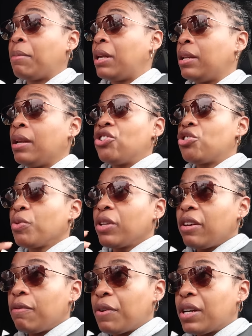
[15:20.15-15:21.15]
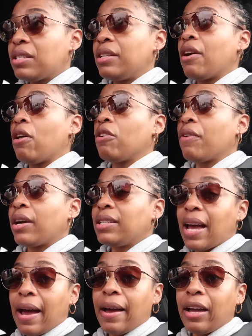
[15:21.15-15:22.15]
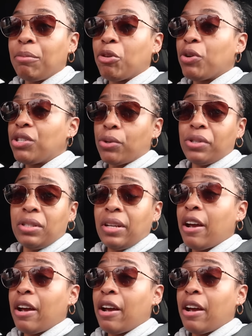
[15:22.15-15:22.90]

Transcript: and, and just really investing all of our time and resources and